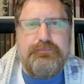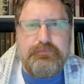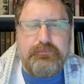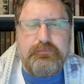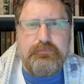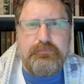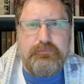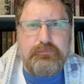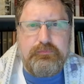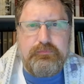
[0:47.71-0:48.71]

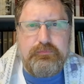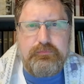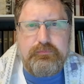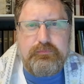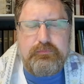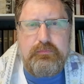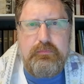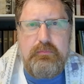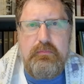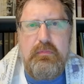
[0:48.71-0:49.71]

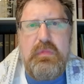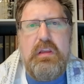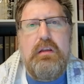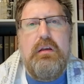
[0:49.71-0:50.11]
Nobody speaks.